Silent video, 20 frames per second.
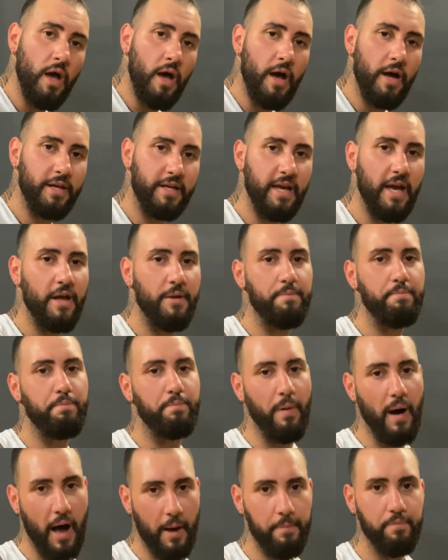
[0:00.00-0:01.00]
Again,
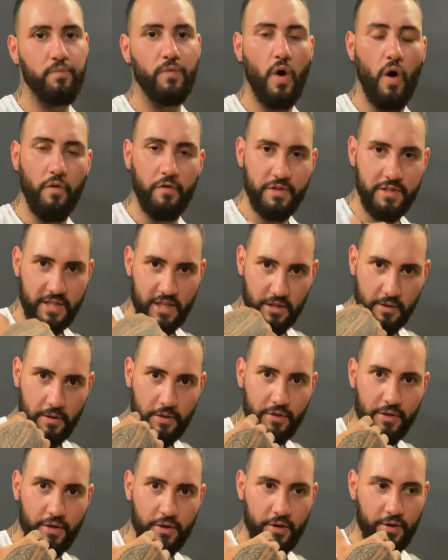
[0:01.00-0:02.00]
but obviously
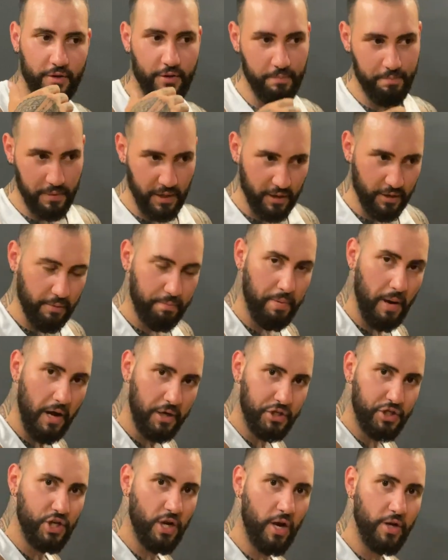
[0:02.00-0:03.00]
the bigger the
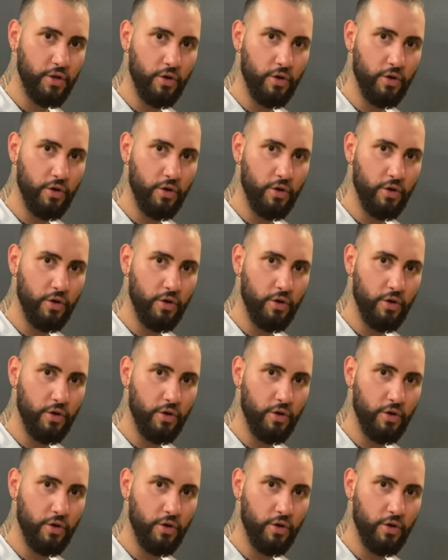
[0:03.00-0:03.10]
puncher,